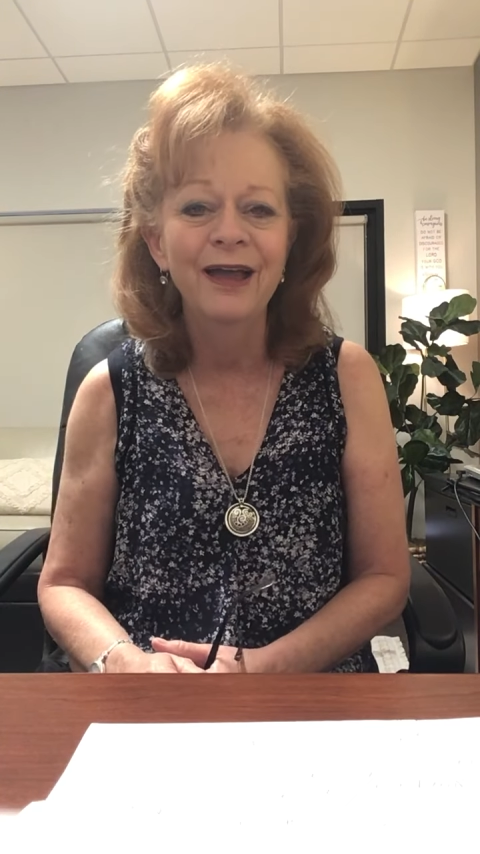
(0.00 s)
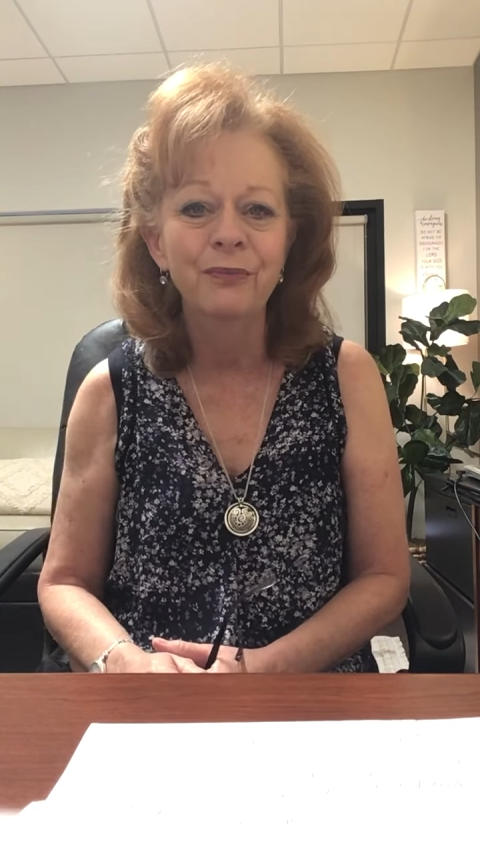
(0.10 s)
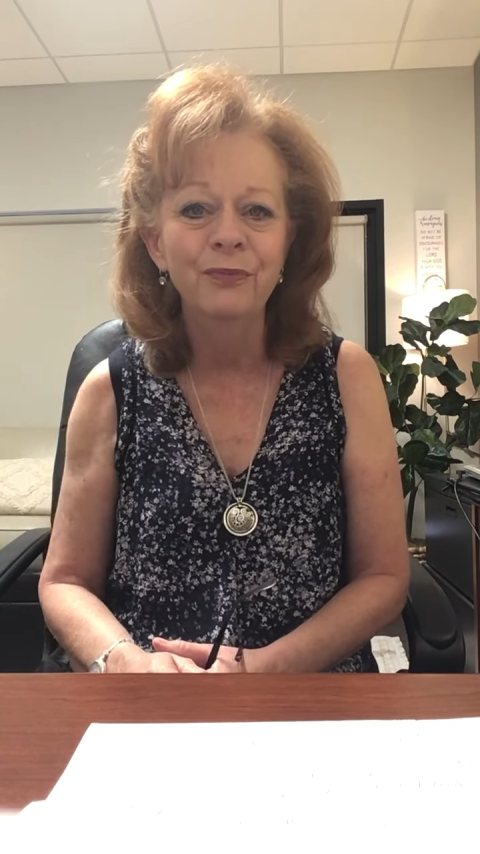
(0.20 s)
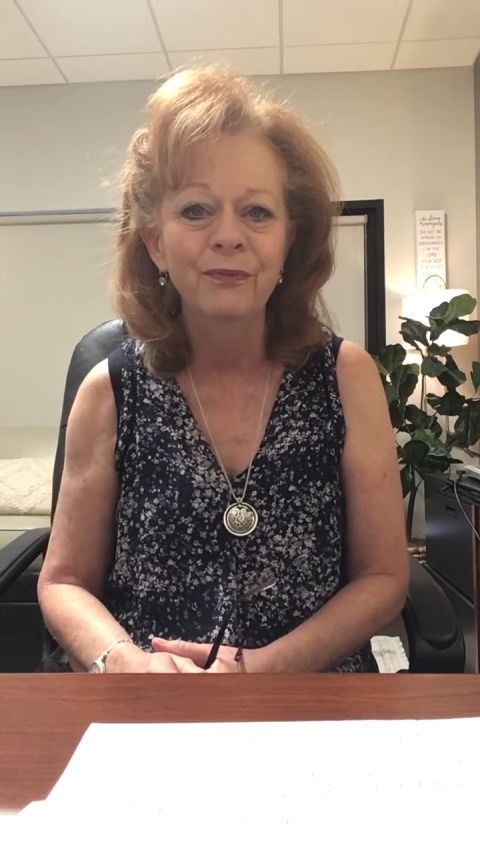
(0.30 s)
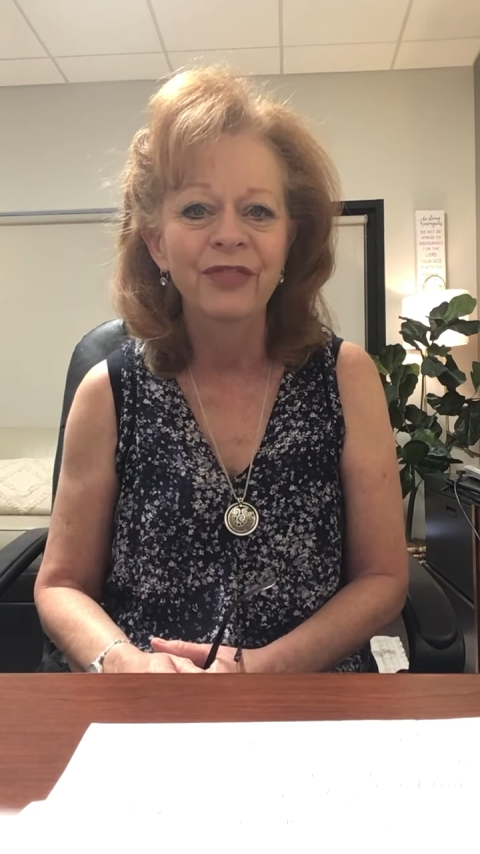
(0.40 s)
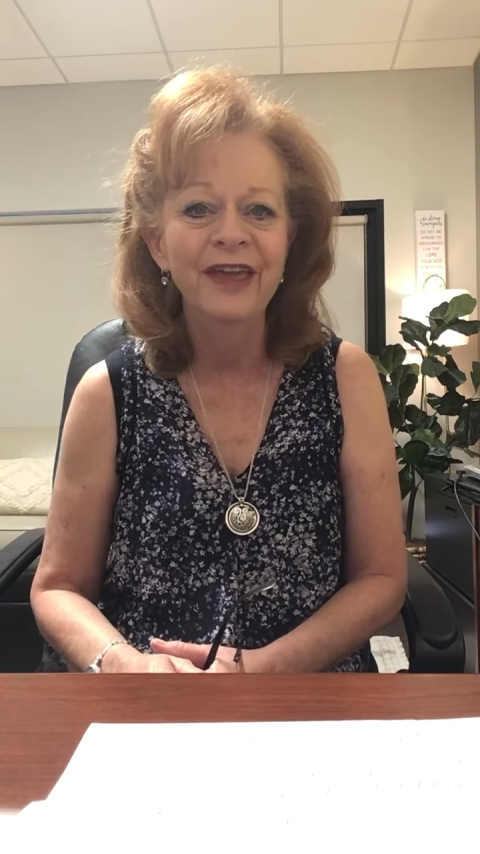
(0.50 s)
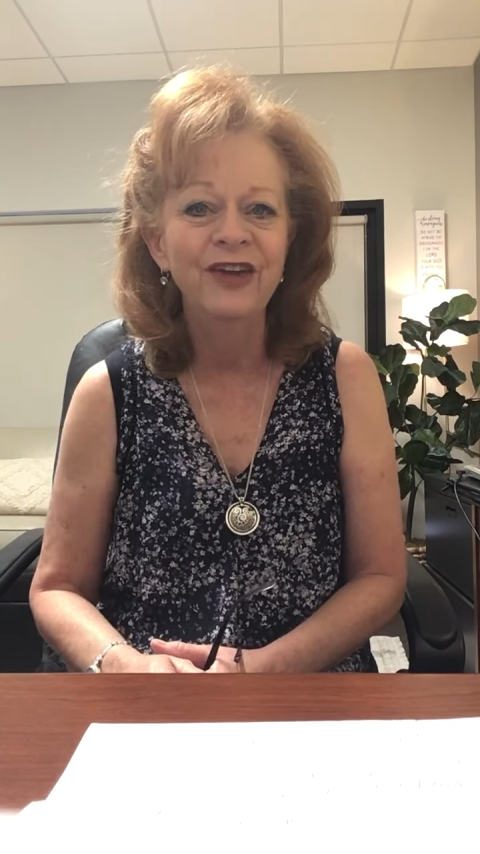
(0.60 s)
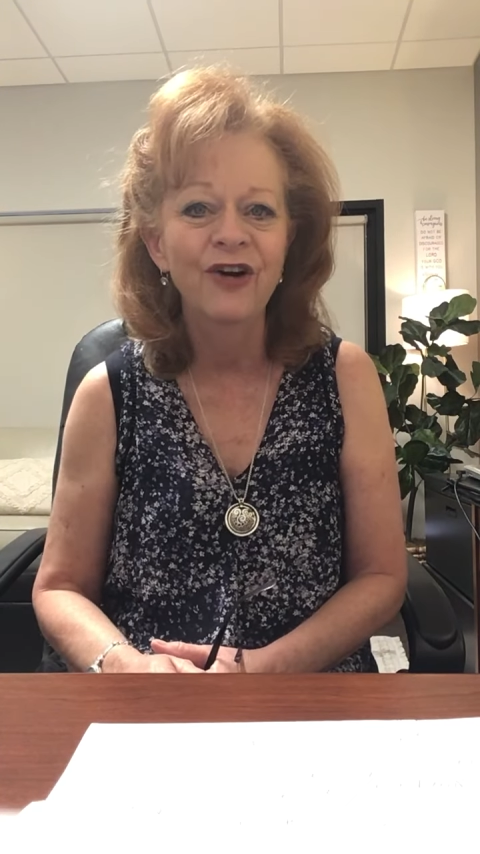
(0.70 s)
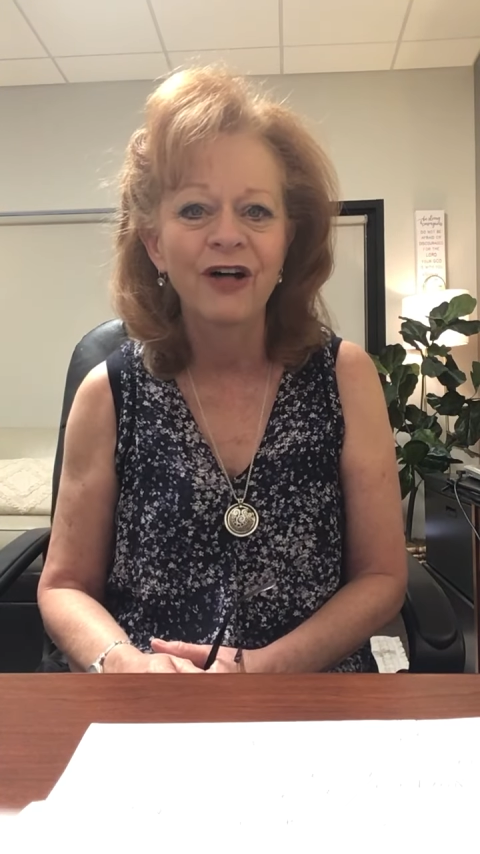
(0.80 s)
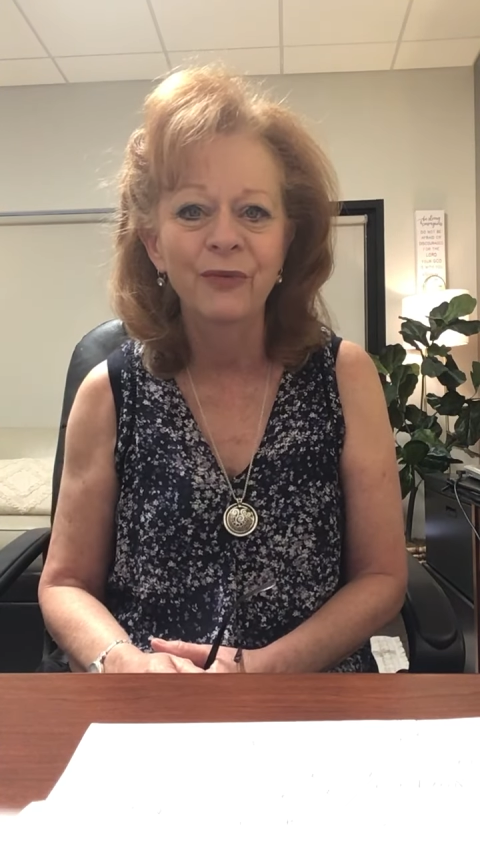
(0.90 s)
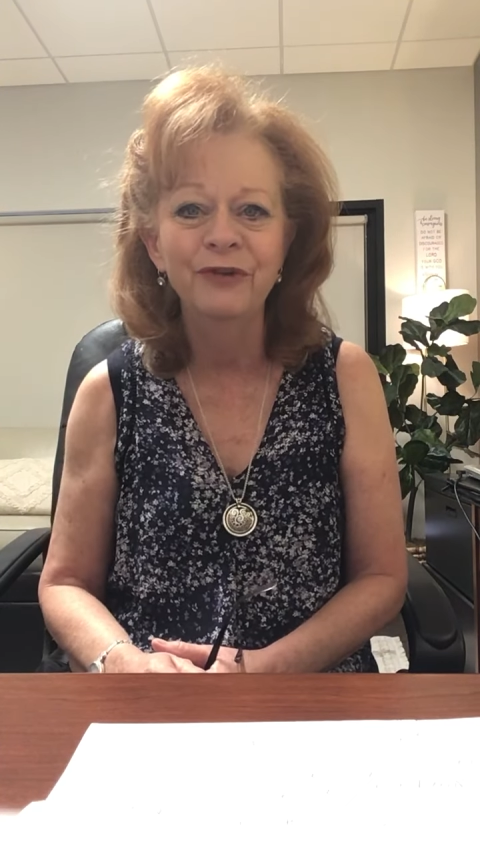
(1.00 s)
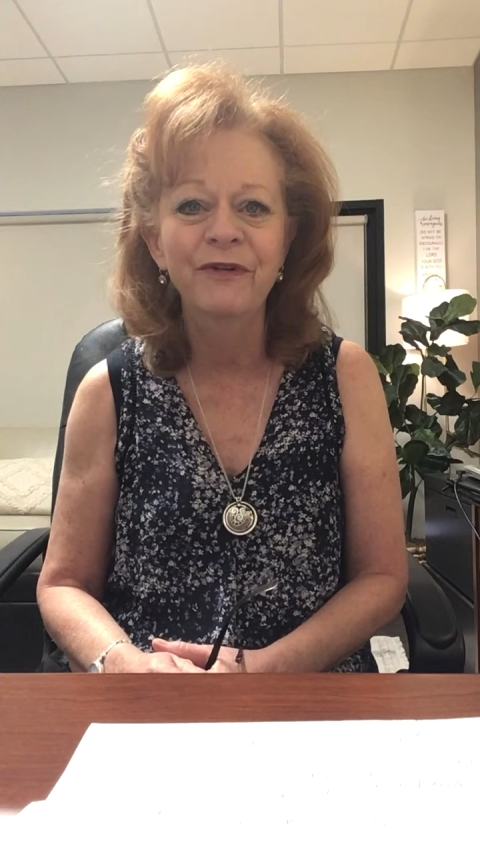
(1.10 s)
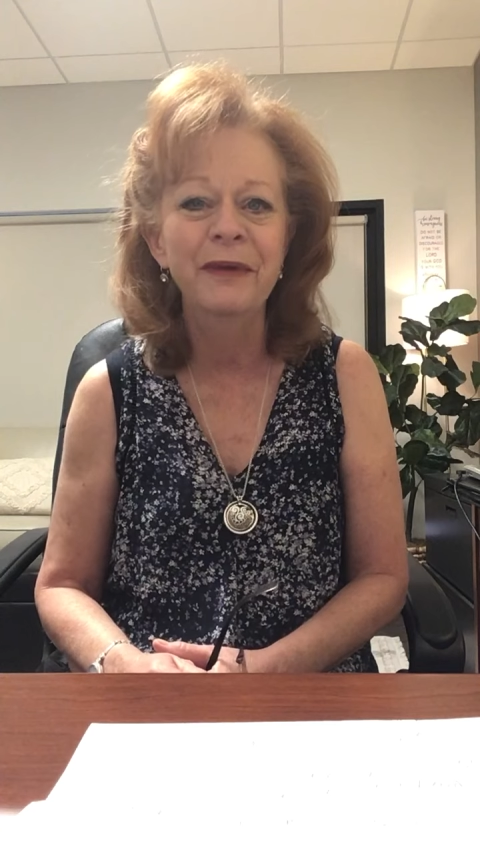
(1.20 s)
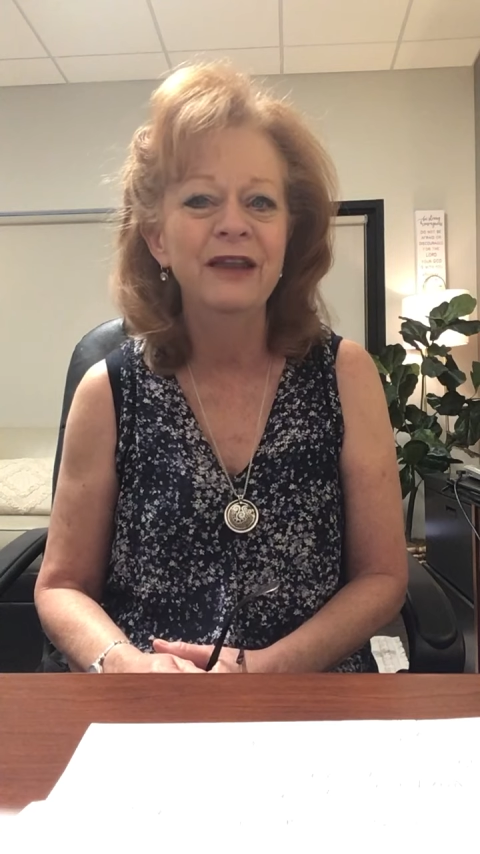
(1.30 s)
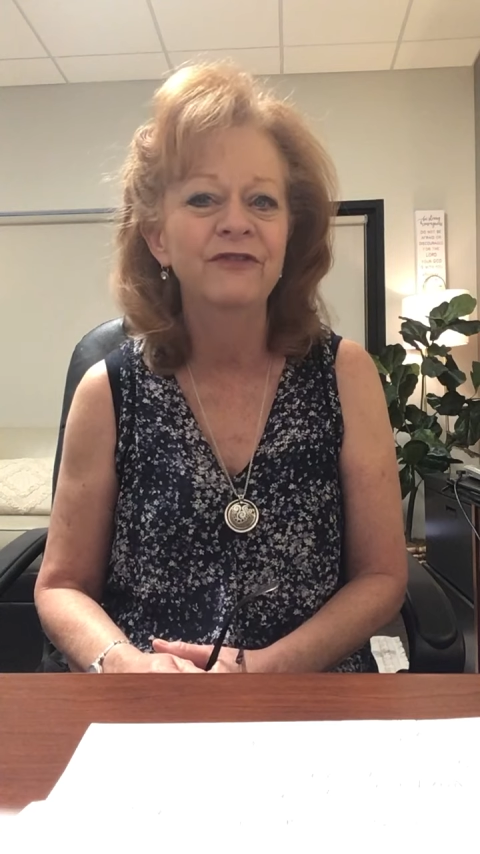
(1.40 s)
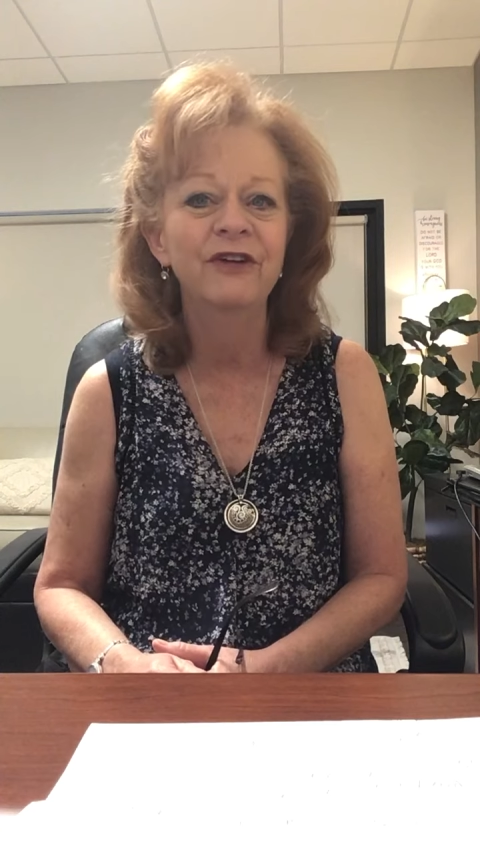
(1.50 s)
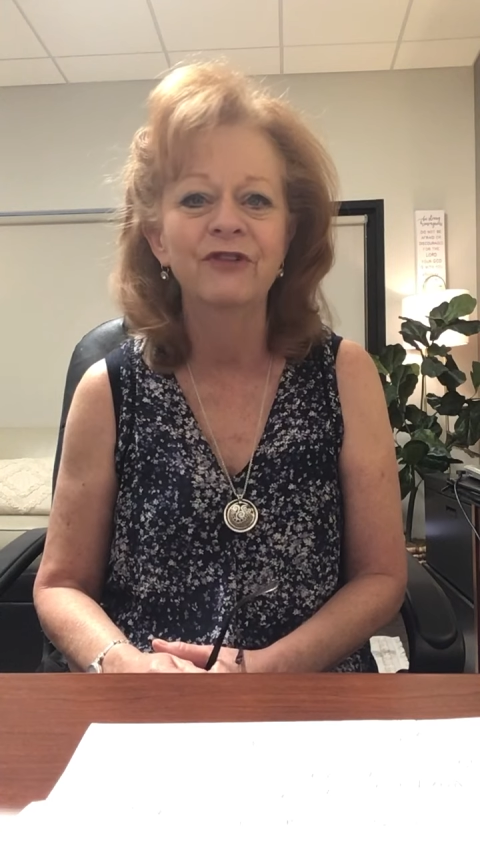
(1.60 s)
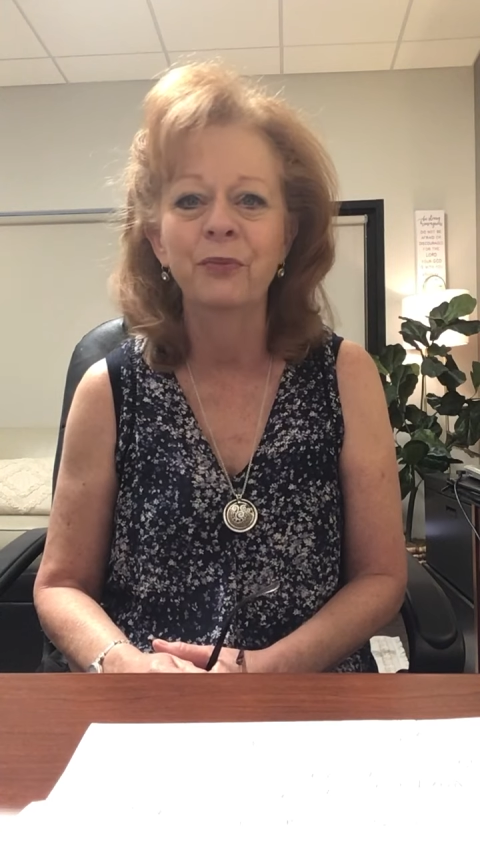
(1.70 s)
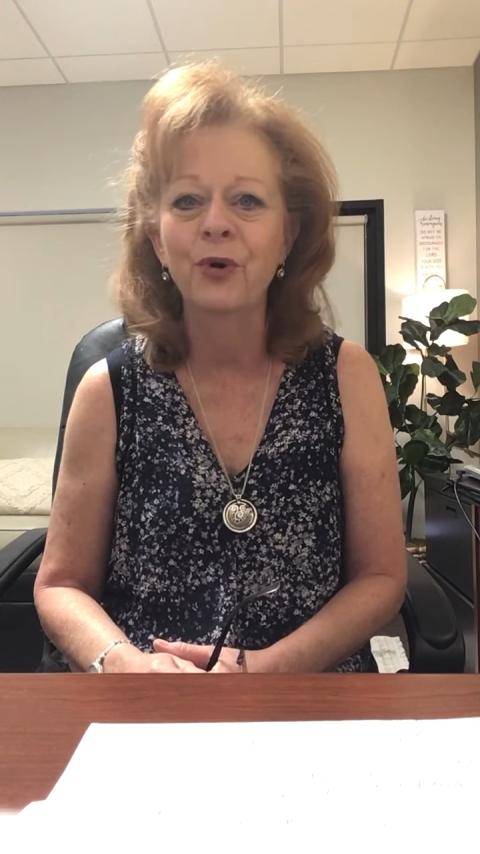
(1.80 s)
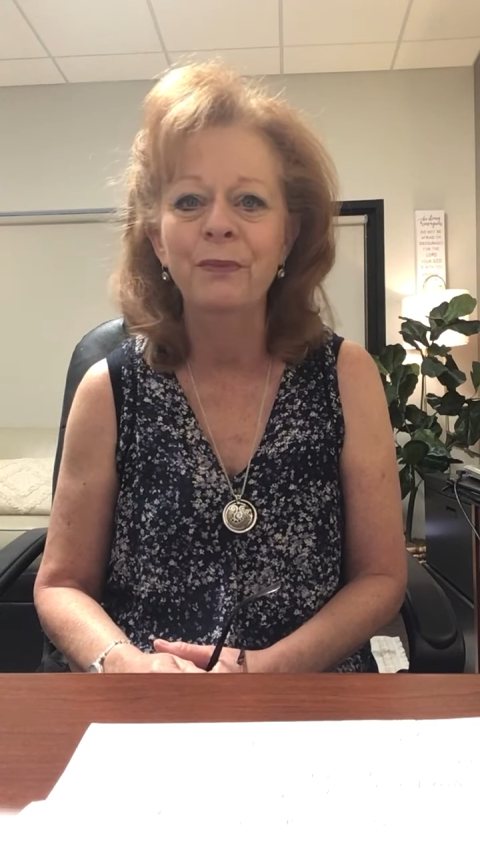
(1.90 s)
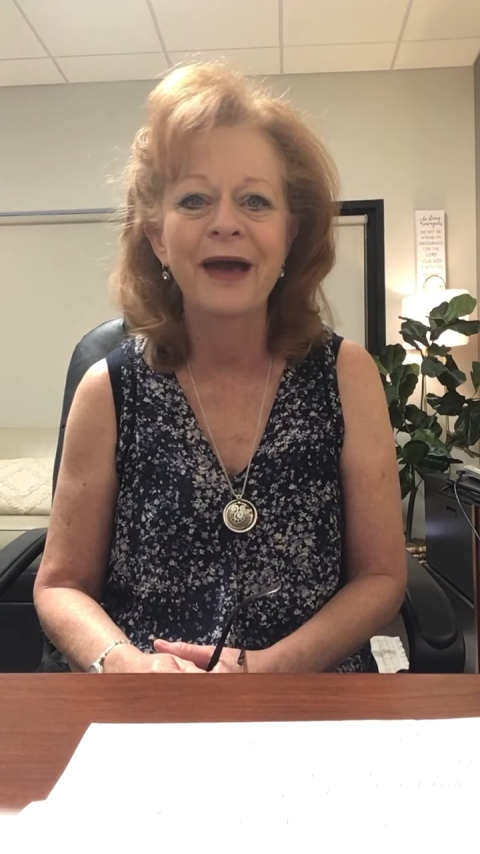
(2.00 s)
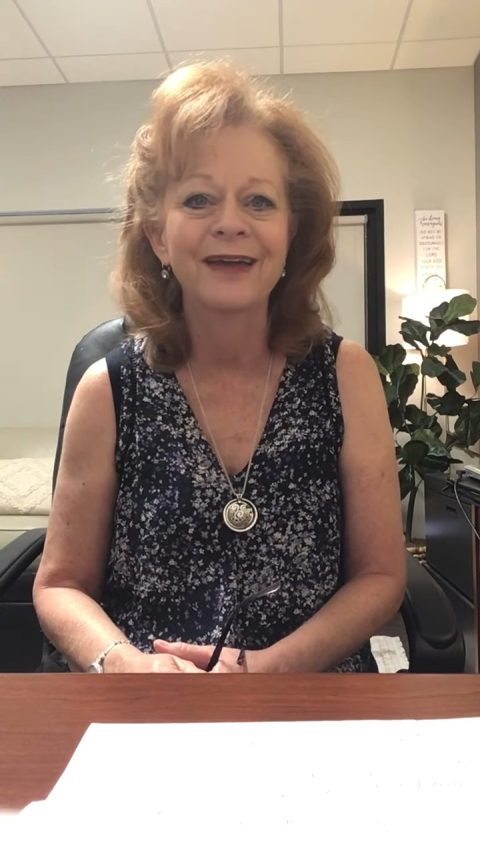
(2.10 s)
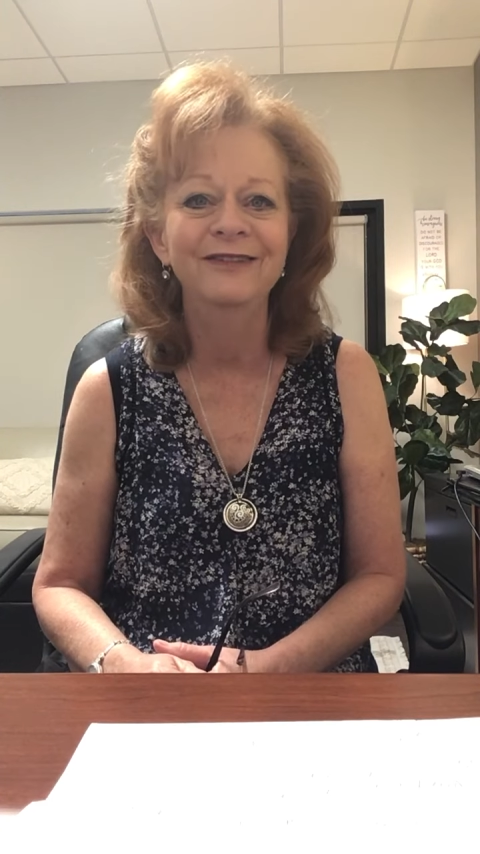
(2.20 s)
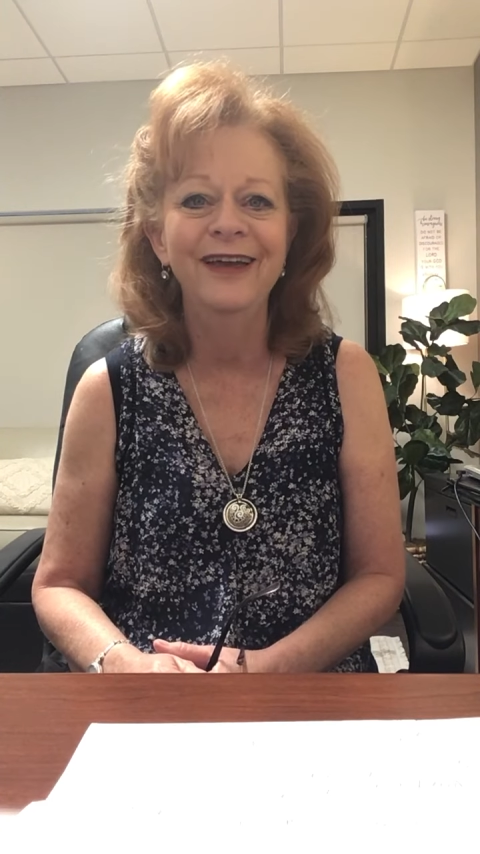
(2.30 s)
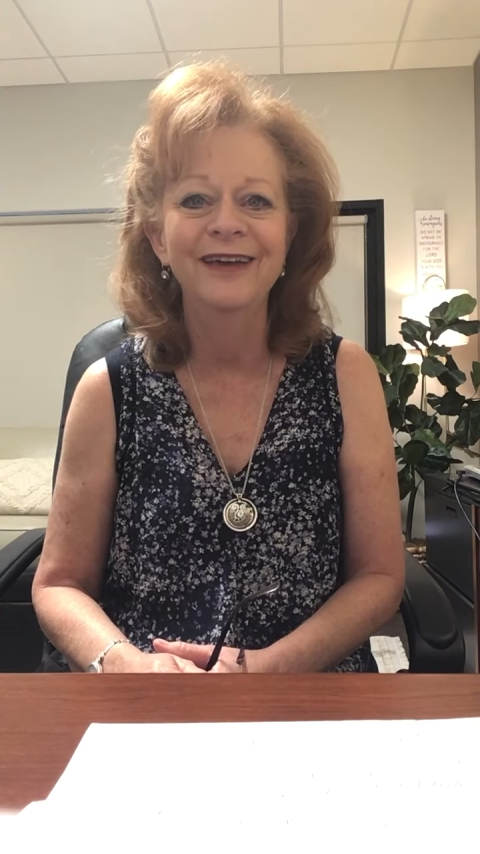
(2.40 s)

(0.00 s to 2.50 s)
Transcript: I think you all would benefit from going back and